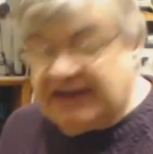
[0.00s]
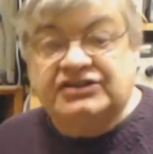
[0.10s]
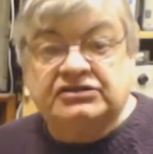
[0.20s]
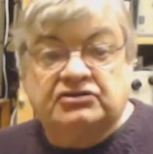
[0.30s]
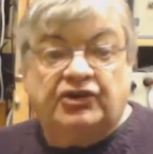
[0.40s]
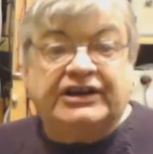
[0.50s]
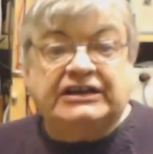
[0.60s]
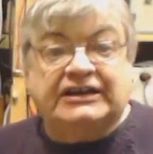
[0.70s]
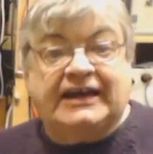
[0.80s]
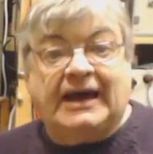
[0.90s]
Here's a
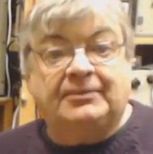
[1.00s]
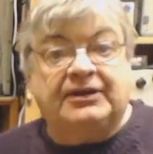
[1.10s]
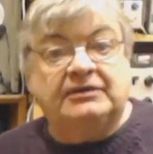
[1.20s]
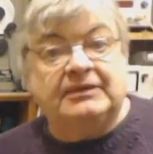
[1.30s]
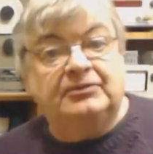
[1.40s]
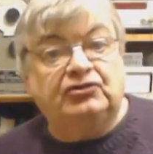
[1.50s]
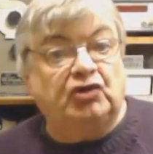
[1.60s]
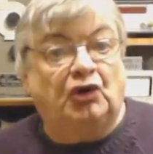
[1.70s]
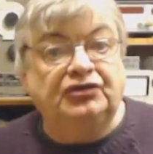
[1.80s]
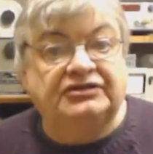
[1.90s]
green cabinet. Remember
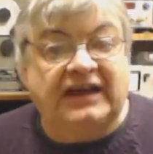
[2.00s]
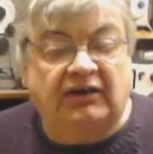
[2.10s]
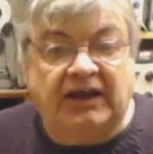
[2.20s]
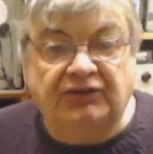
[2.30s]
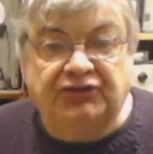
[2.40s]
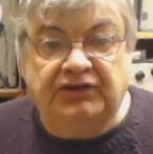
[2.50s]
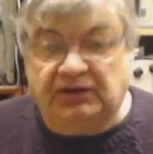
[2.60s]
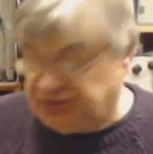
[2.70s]
Ron down under